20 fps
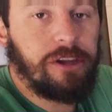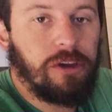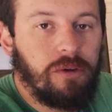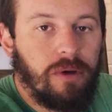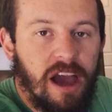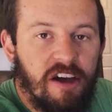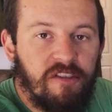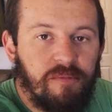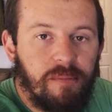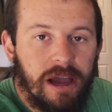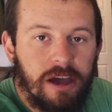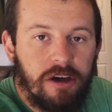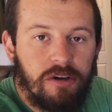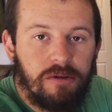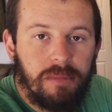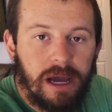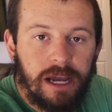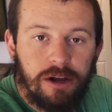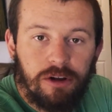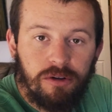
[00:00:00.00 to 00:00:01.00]
do have my
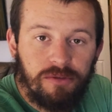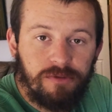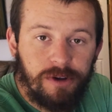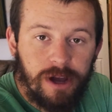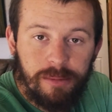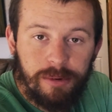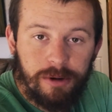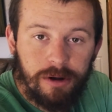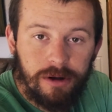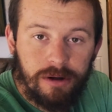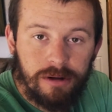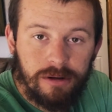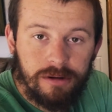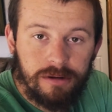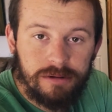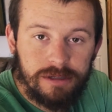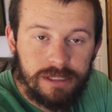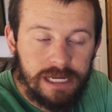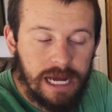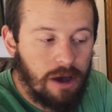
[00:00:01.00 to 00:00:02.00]
own microfiber
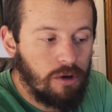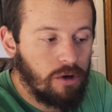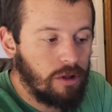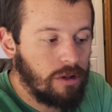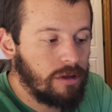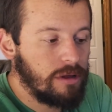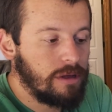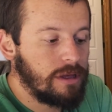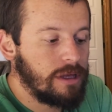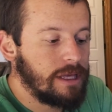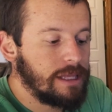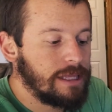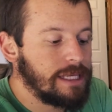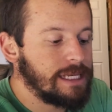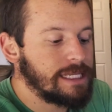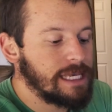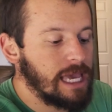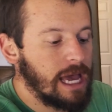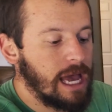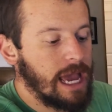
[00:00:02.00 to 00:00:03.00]
towel.
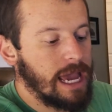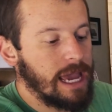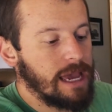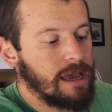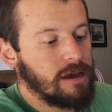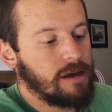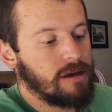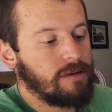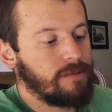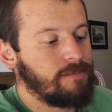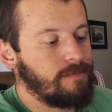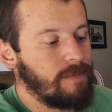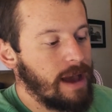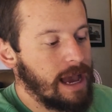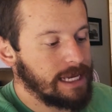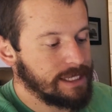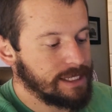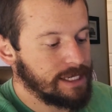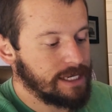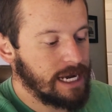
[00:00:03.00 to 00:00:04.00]
This guy
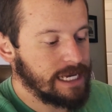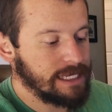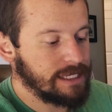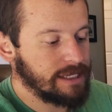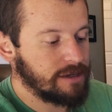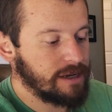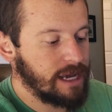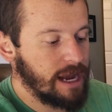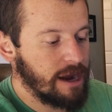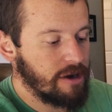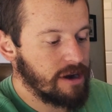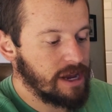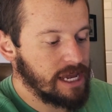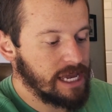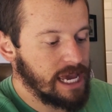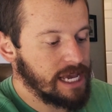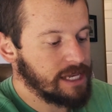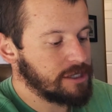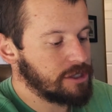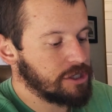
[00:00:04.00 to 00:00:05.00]
has a nice little carrying
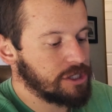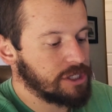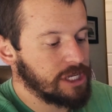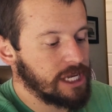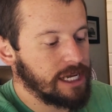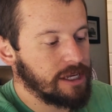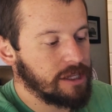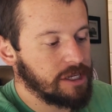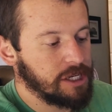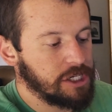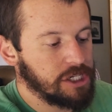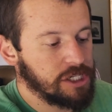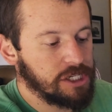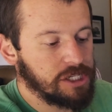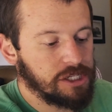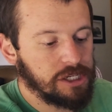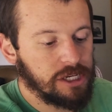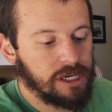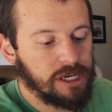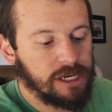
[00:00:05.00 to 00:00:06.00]
case just like
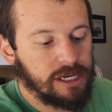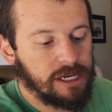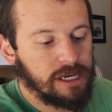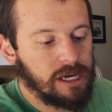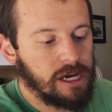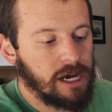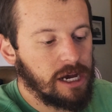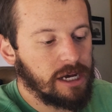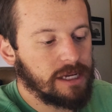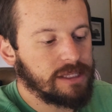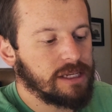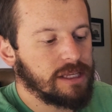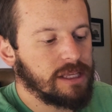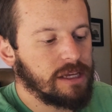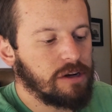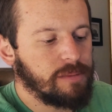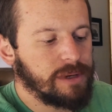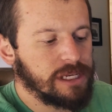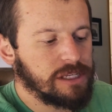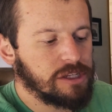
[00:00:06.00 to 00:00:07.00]
Alicia's. It's a
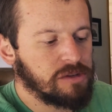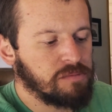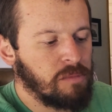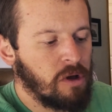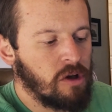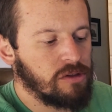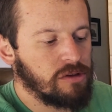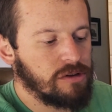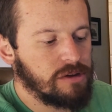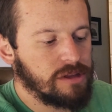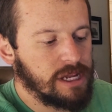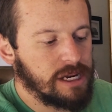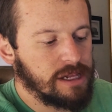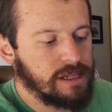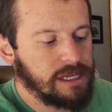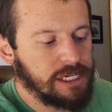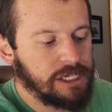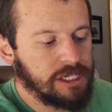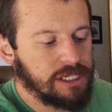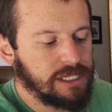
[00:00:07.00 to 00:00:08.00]
little bit smaller than
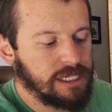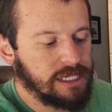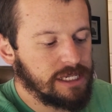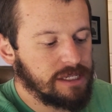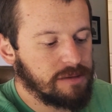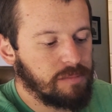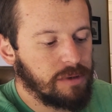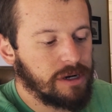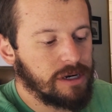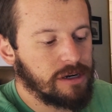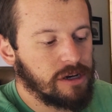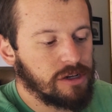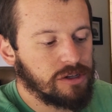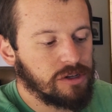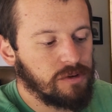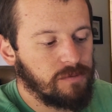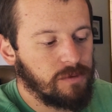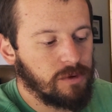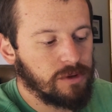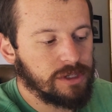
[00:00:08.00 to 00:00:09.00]
Alicia's is, but it
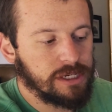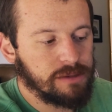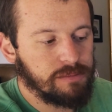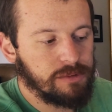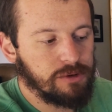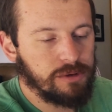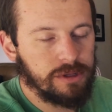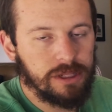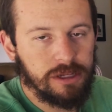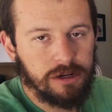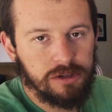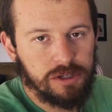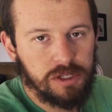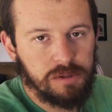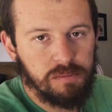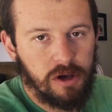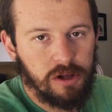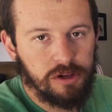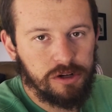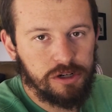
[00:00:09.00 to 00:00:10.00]
also folds up to a little
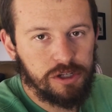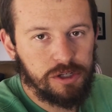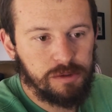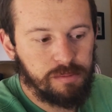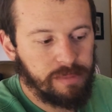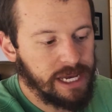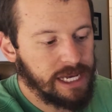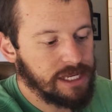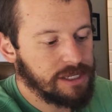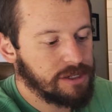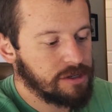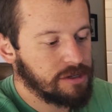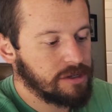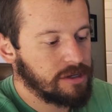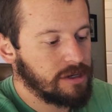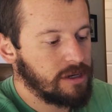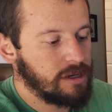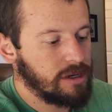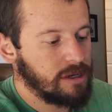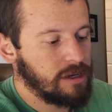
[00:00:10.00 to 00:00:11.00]
smaller space.
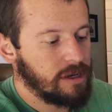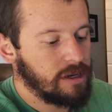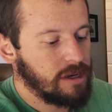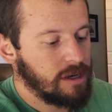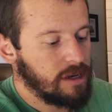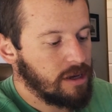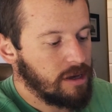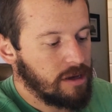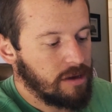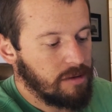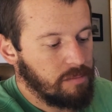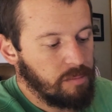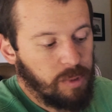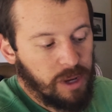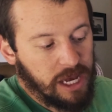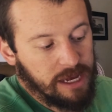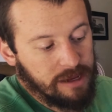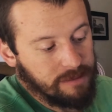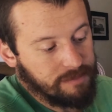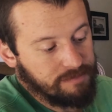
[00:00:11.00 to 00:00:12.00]

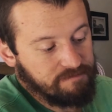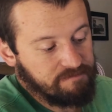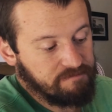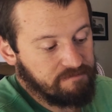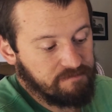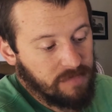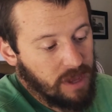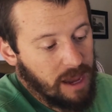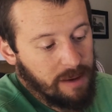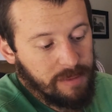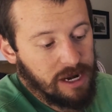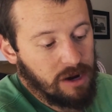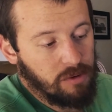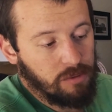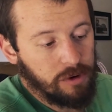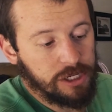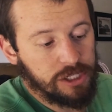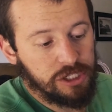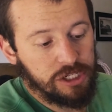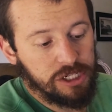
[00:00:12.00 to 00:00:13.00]
But, I mean, it
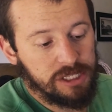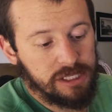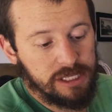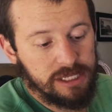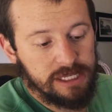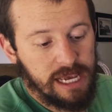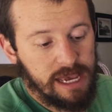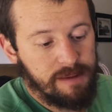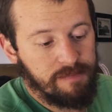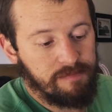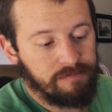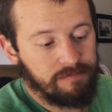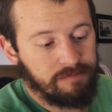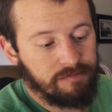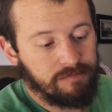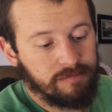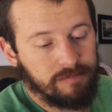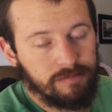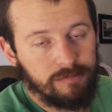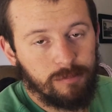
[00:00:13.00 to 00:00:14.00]
works just the same.
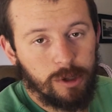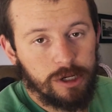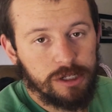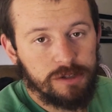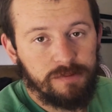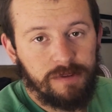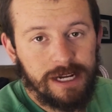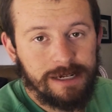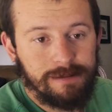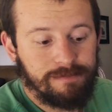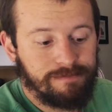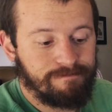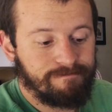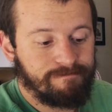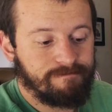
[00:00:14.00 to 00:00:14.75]
Works fine.